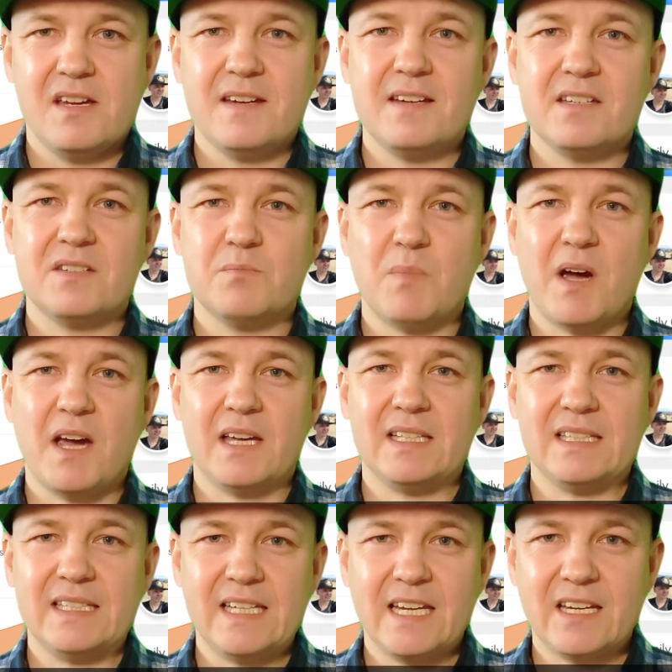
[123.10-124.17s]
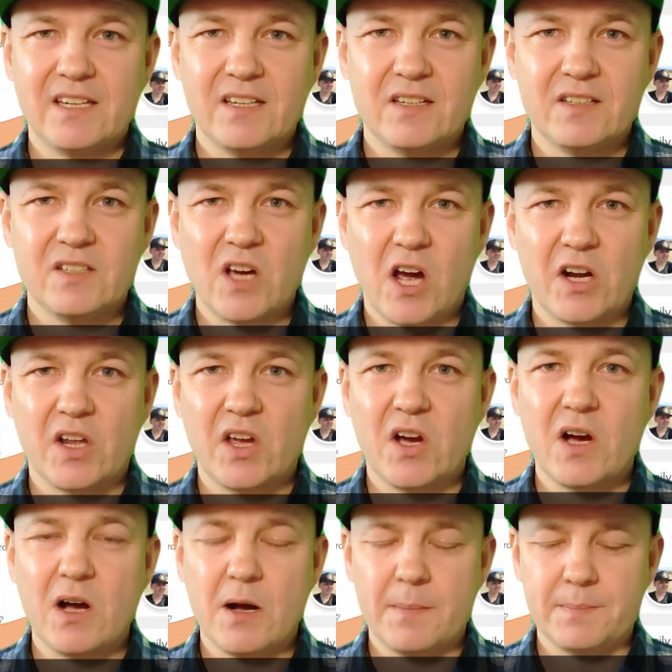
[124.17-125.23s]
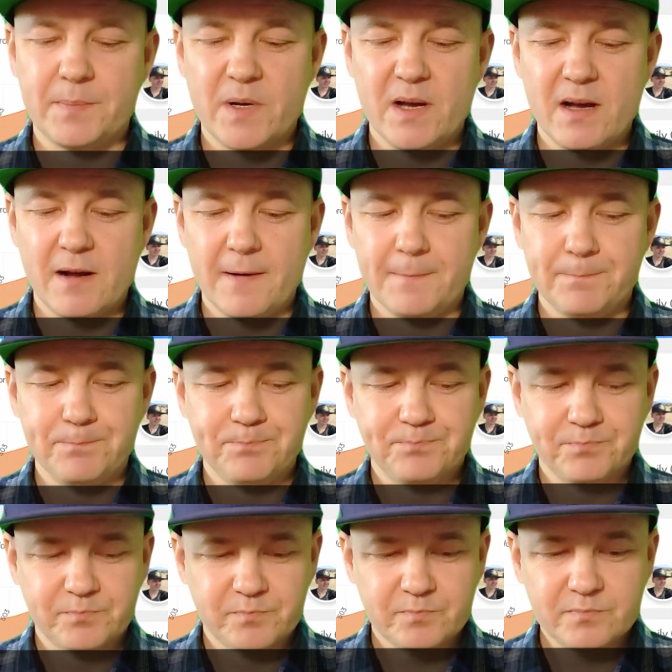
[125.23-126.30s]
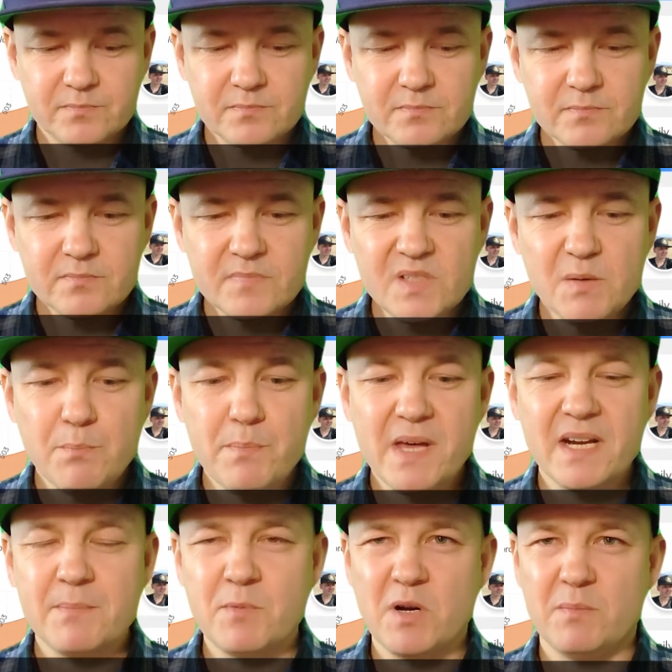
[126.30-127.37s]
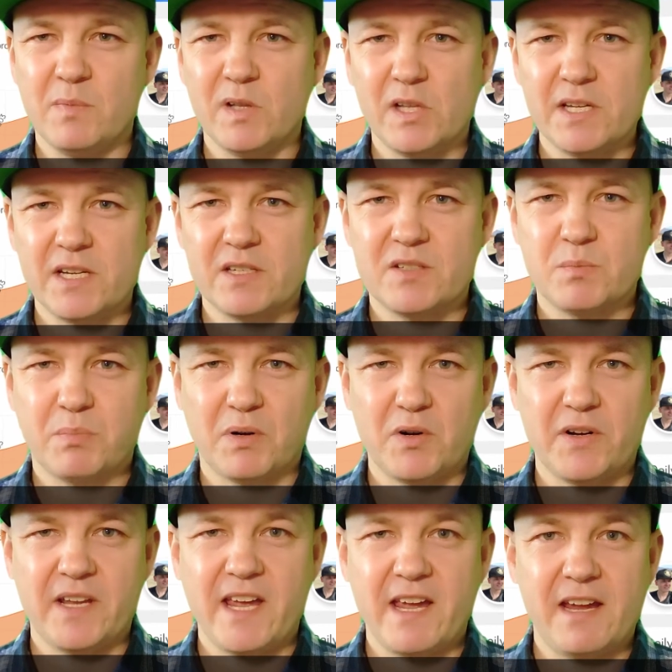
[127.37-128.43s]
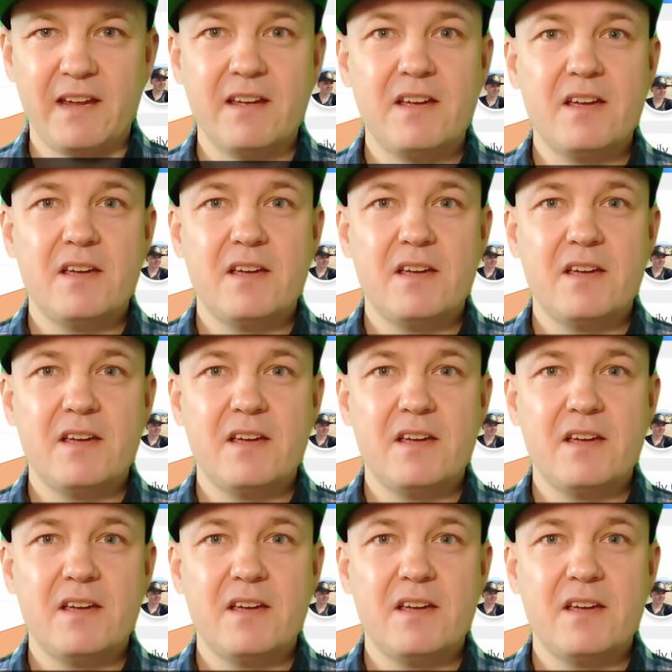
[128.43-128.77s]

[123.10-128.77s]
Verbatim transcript: is my link dot com um, minimum links per day.